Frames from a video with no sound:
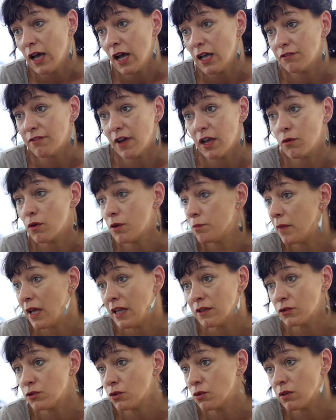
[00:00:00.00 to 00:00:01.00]

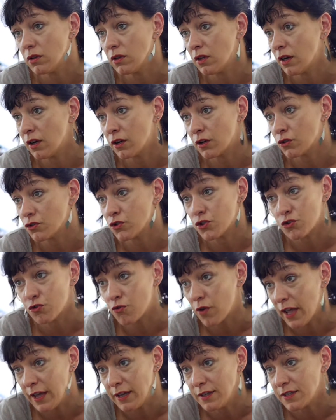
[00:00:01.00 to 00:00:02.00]
environmental
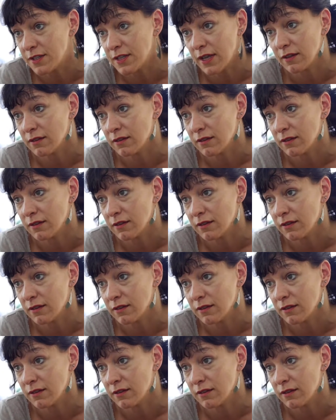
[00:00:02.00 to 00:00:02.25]
constraints